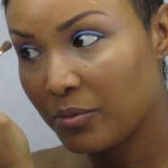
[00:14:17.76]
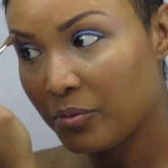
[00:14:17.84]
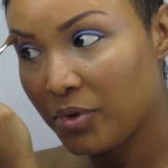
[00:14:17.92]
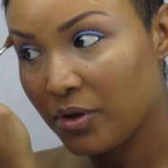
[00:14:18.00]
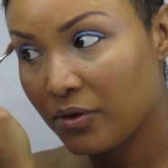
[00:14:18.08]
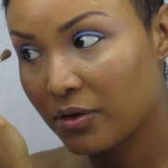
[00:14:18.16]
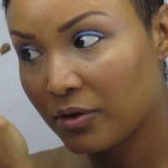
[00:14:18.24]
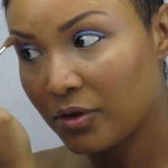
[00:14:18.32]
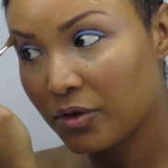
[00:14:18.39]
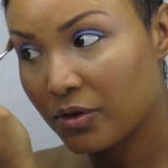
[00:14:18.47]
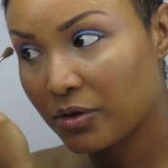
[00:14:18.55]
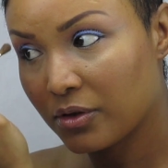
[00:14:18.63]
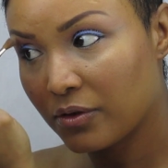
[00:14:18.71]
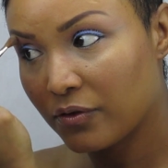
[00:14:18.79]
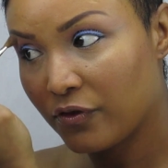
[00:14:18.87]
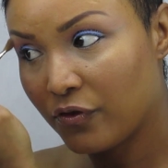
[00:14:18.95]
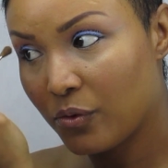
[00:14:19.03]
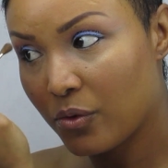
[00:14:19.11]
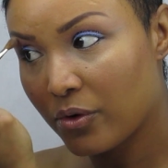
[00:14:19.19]
be the look
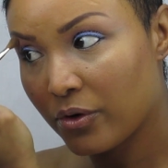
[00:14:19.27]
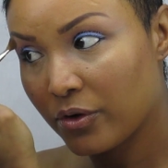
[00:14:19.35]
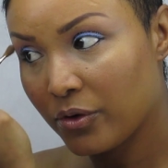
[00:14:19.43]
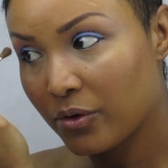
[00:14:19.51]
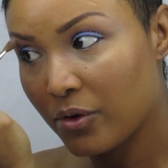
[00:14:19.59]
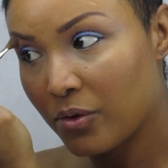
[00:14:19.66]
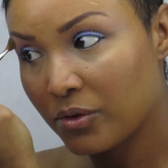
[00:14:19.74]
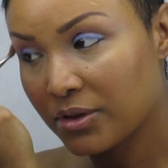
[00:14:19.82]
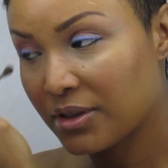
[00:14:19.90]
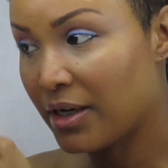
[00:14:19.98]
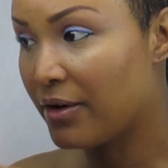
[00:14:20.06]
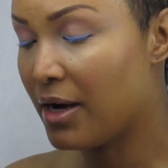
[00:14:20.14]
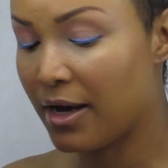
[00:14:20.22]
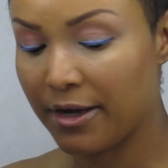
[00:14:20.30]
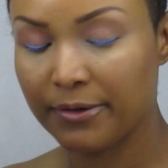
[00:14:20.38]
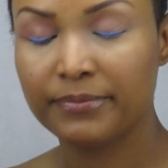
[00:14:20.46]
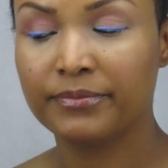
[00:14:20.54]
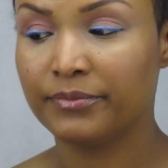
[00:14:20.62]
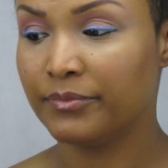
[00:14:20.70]
for your whole entire eye.
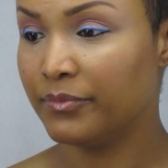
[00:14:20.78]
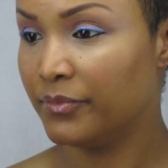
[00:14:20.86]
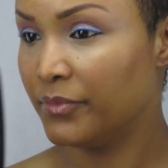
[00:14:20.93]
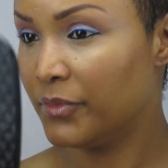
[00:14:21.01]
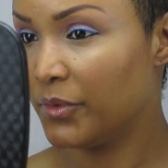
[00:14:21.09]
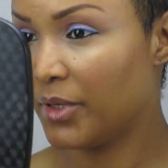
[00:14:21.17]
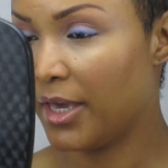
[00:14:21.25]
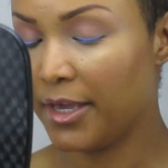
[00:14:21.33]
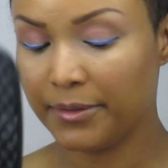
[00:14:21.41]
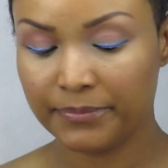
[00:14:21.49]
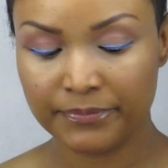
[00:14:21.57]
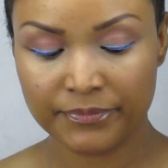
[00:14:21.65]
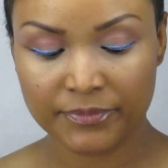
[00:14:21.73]
Okay?